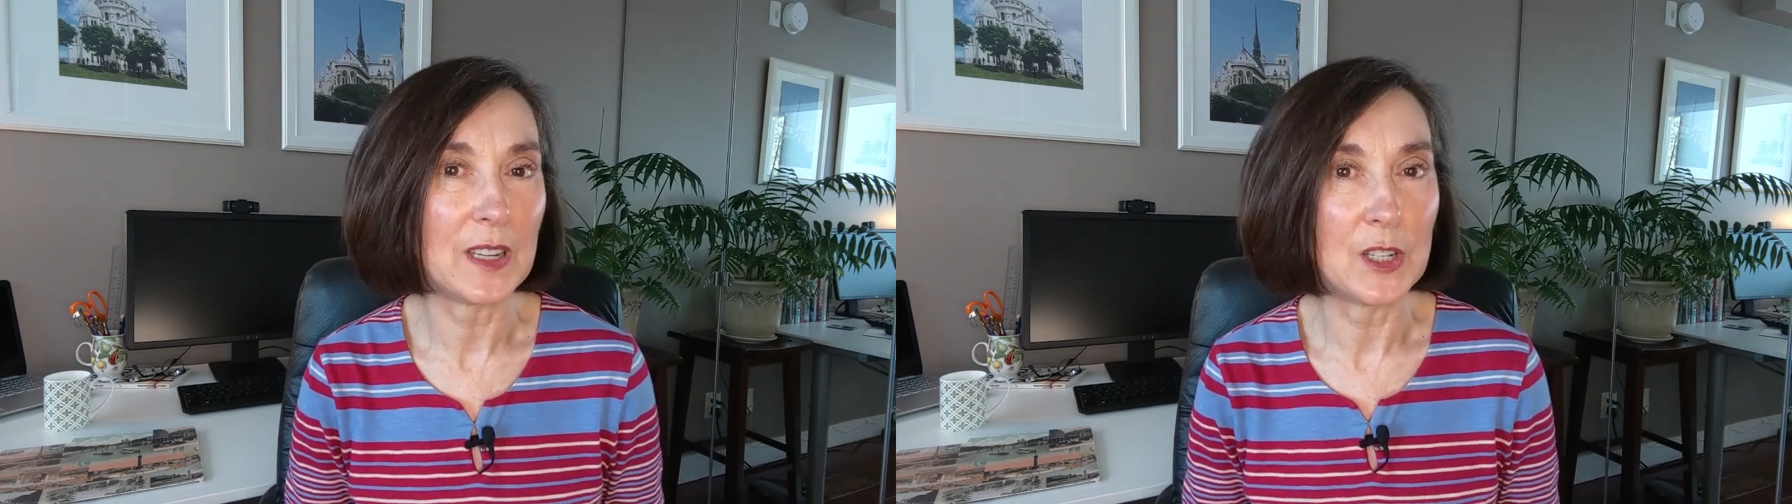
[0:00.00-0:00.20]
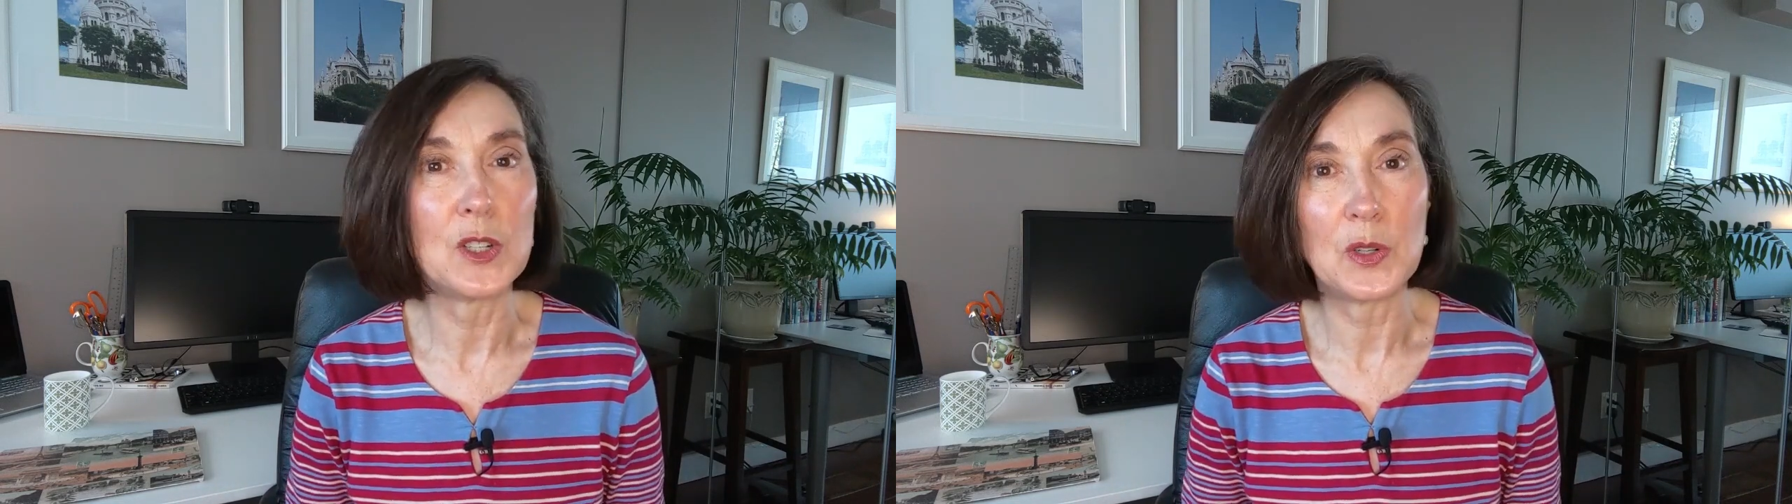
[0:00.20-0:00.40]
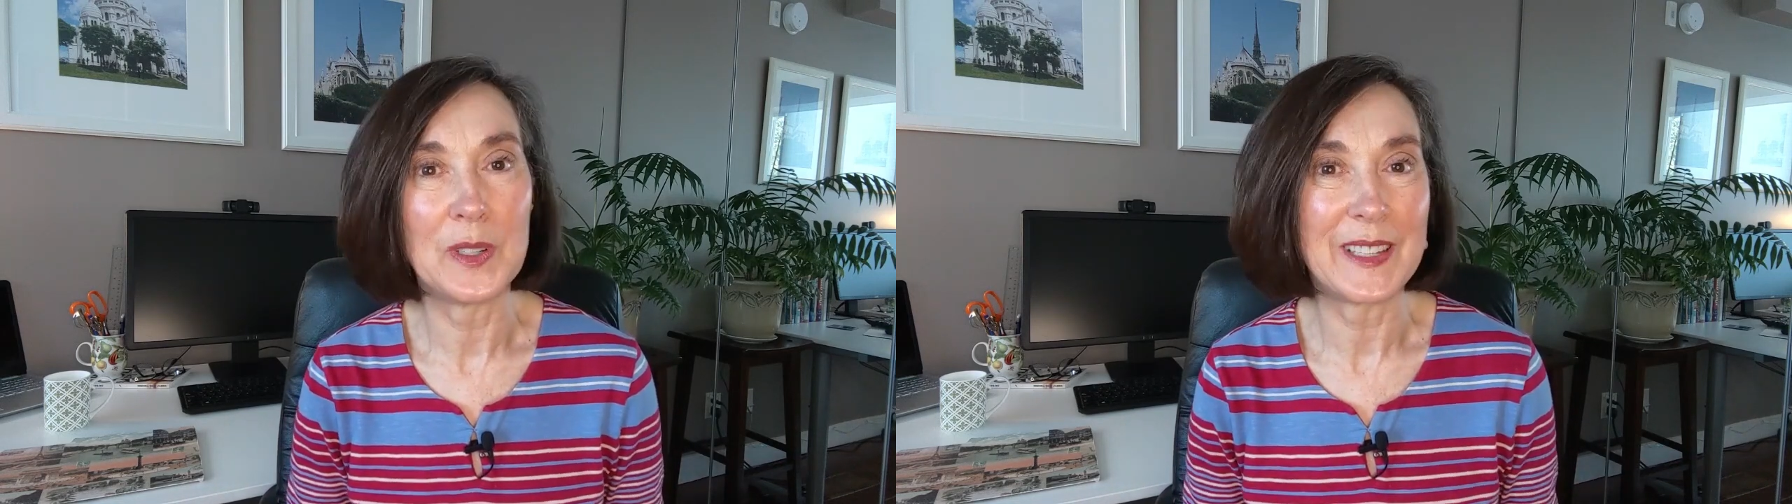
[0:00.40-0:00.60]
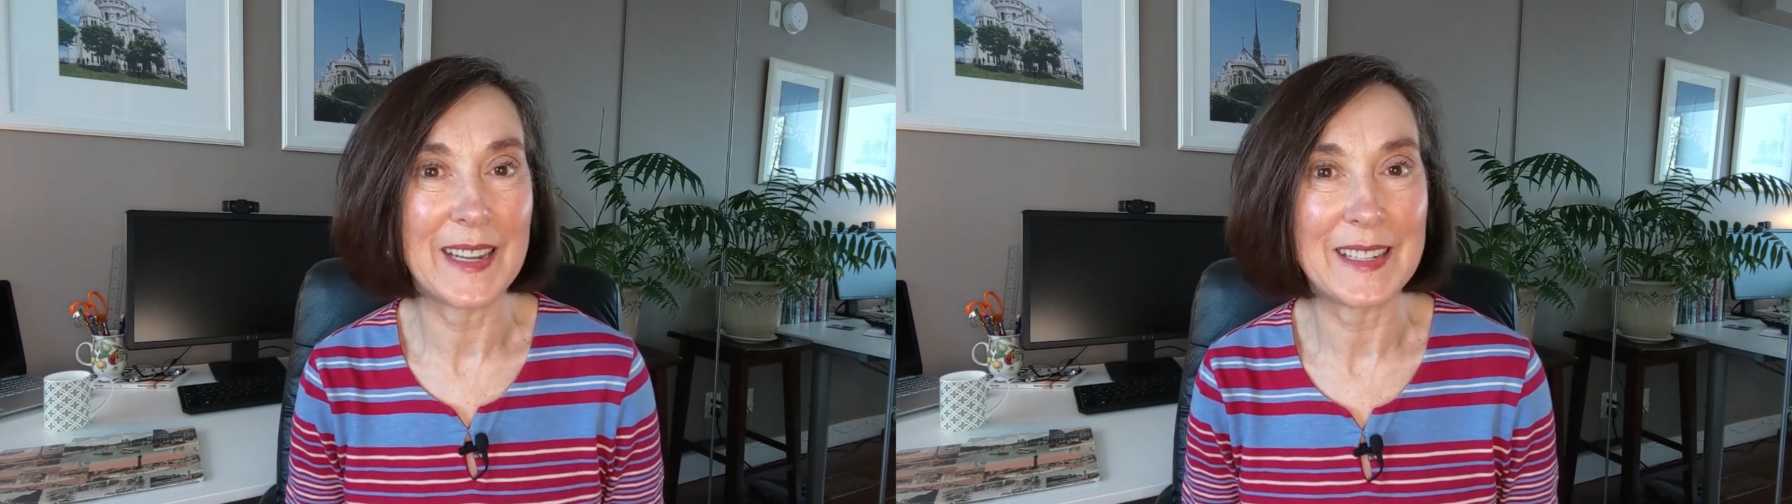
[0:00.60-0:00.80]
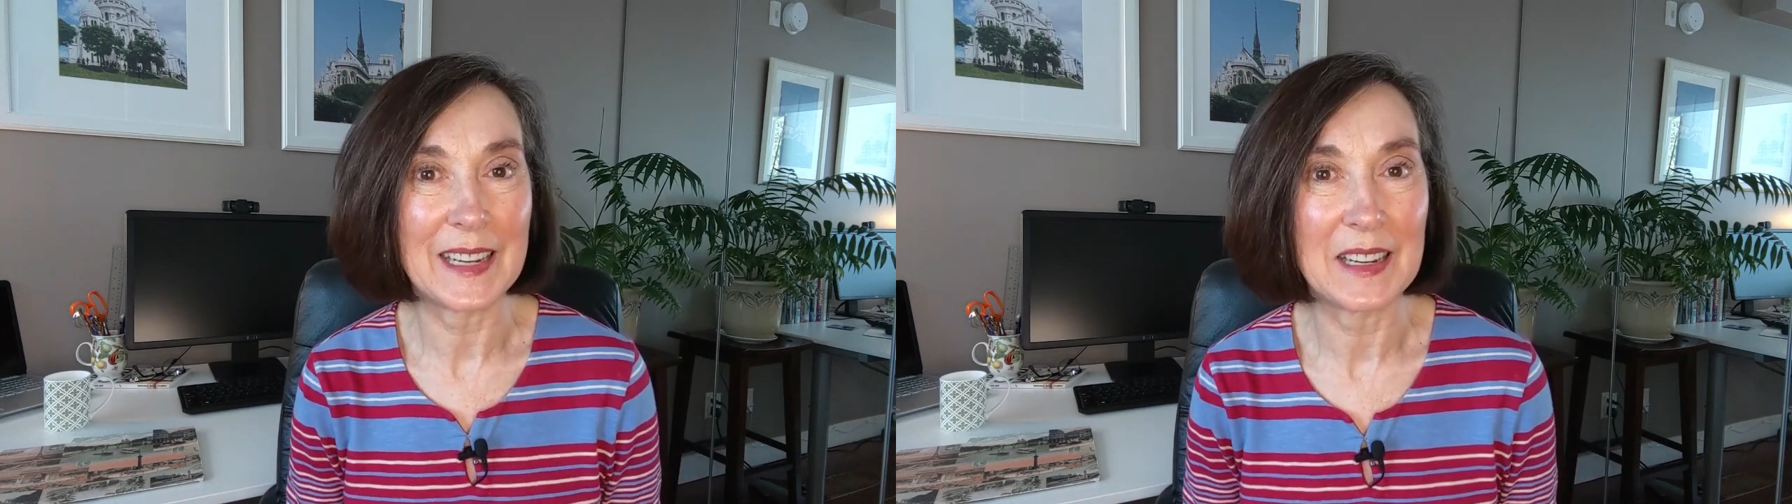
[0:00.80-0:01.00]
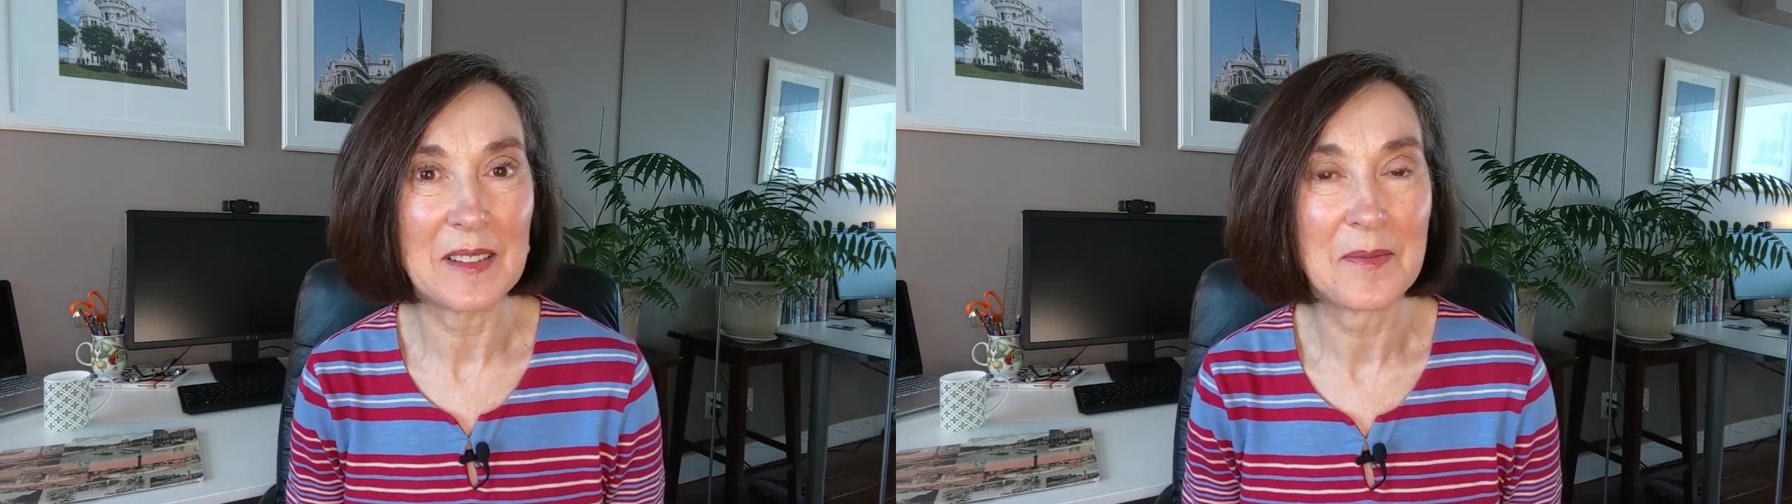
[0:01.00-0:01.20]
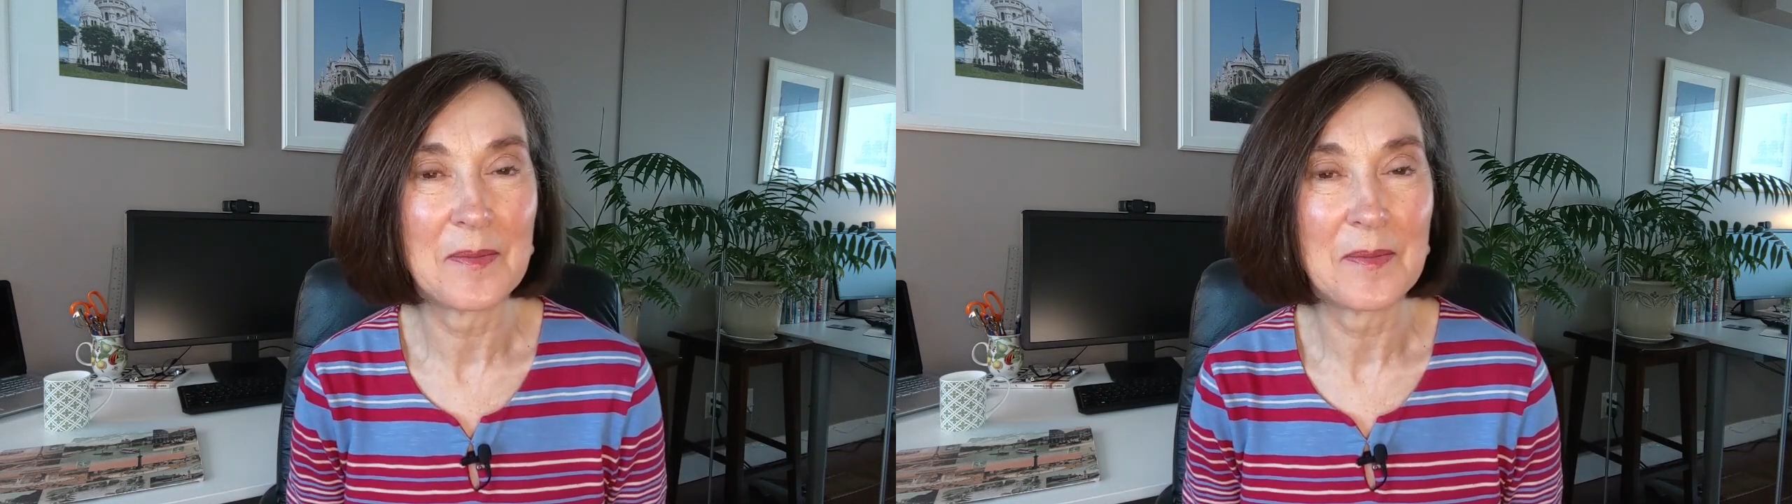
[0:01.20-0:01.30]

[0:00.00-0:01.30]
into setting.